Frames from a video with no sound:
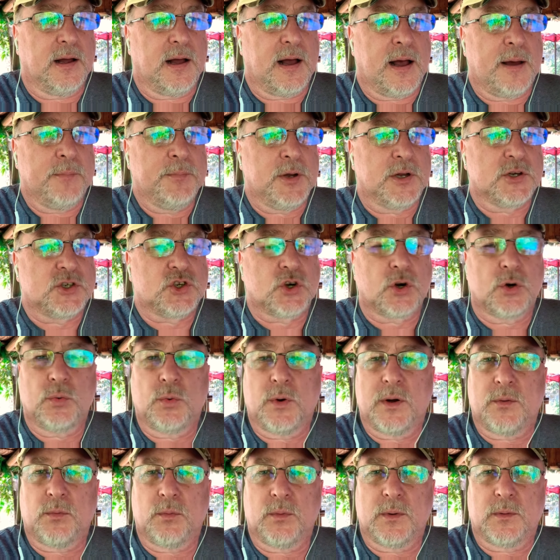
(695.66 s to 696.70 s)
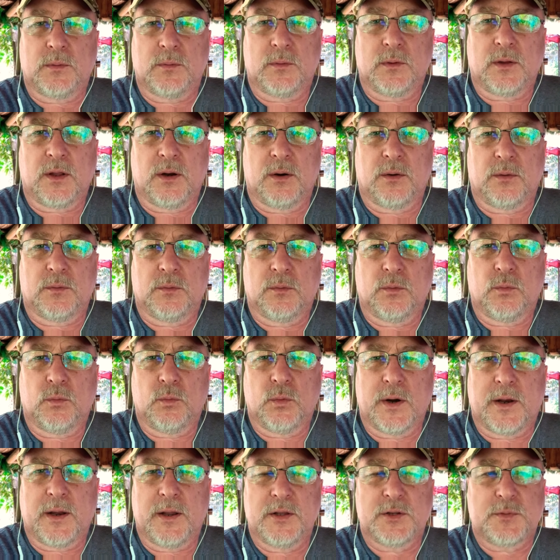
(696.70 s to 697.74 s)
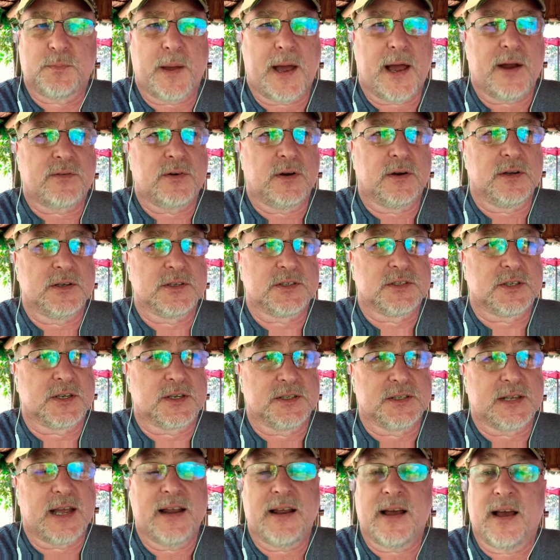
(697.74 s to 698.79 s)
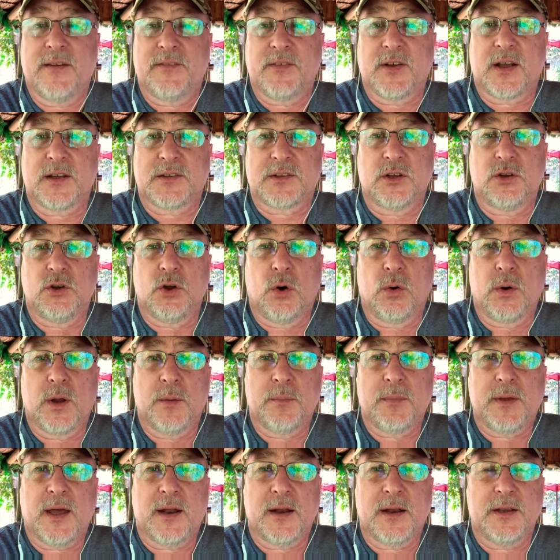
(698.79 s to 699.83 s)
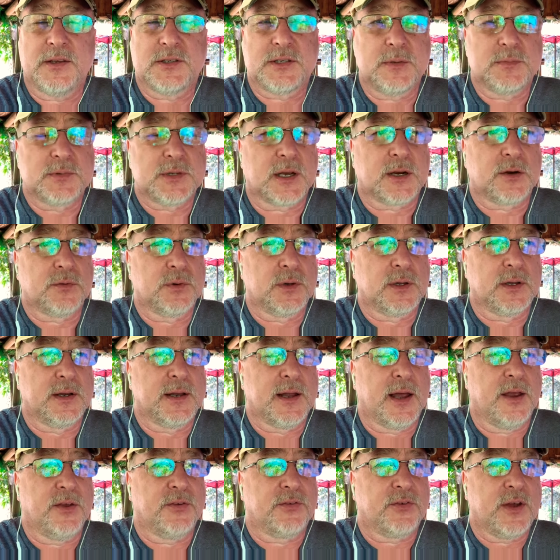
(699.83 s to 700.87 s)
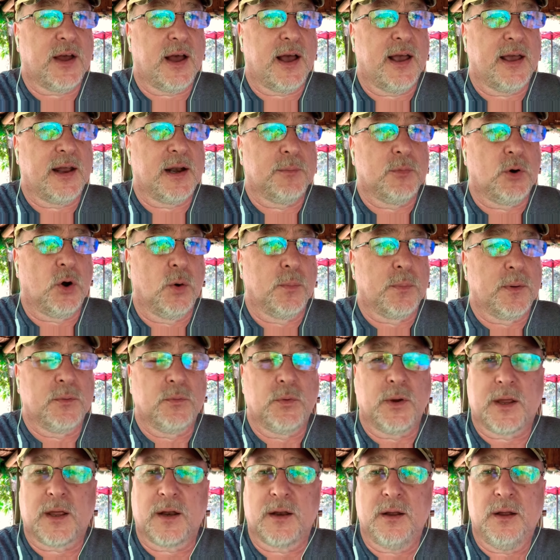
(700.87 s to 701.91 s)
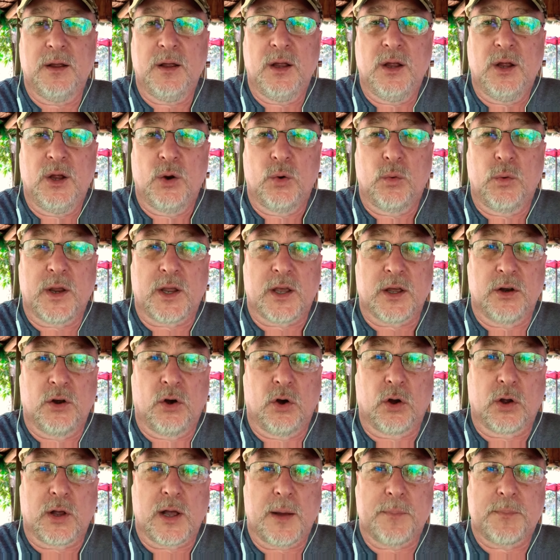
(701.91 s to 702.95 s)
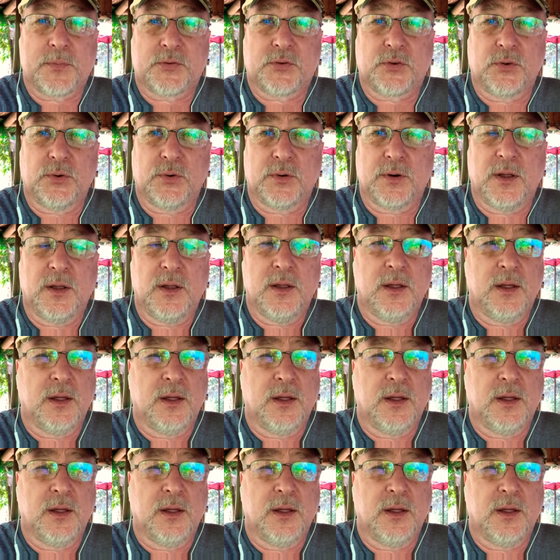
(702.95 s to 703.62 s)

I'm not sure what, what you know what his background is because I, I, haven't got to know him yet, and he seems like a really nice guy, and I'm hoping we can we can hook up soon.